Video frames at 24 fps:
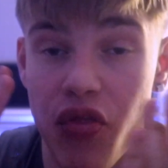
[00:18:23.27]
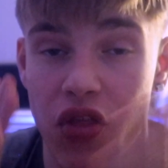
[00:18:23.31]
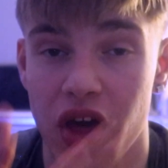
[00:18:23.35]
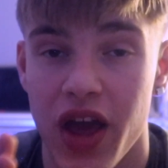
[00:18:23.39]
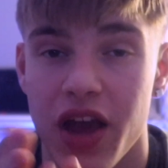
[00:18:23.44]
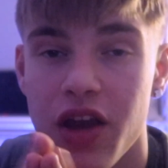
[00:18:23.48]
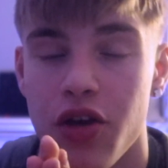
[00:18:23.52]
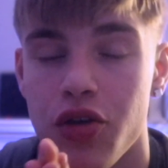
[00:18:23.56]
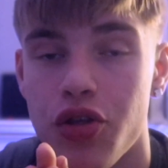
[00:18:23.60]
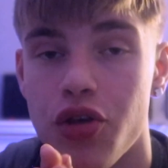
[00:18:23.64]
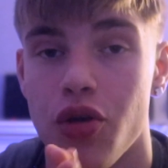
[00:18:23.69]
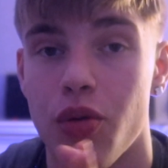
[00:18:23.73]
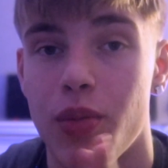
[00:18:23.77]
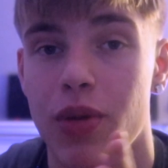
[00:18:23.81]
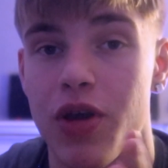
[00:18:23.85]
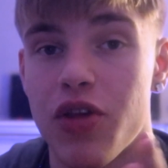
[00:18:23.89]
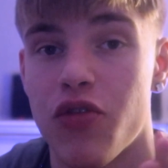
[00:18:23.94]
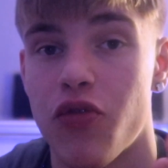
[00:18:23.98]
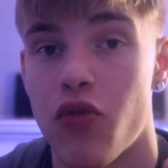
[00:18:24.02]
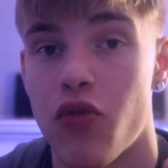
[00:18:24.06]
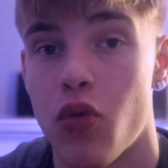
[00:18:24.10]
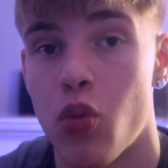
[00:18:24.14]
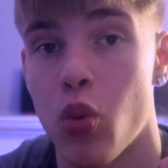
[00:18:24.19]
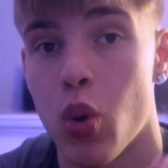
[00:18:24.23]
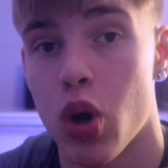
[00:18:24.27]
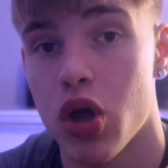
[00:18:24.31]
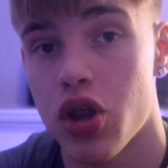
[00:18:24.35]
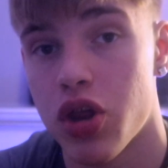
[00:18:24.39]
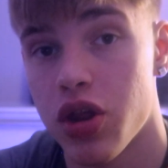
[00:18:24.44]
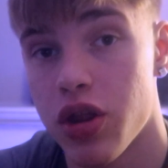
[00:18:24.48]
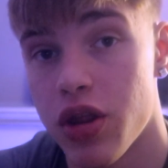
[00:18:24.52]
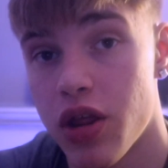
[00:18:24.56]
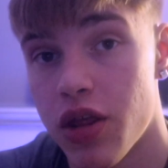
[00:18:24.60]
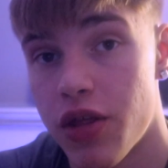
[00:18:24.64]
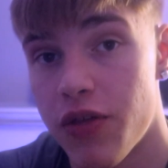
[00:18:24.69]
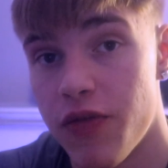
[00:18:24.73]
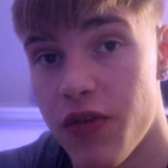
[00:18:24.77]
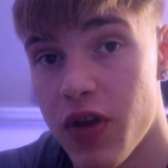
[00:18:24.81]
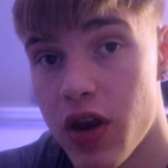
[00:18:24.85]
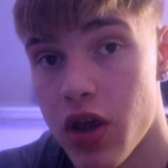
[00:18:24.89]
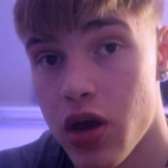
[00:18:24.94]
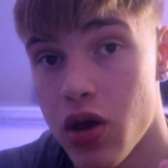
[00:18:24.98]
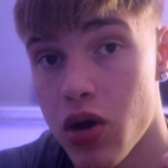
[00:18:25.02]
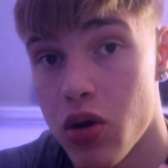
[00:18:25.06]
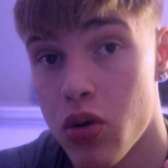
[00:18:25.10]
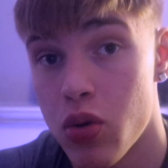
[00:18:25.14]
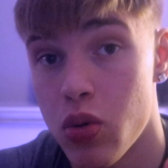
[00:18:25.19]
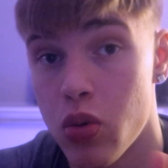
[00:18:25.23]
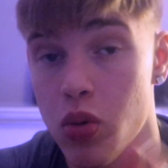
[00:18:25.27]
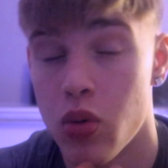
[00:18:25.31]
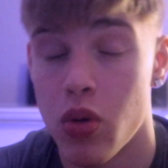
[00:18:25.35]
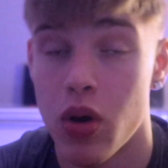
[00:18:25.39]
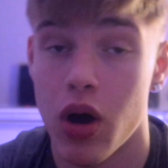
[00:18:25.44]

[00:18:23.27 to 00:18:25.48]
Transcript: Thank you so much for watching this video.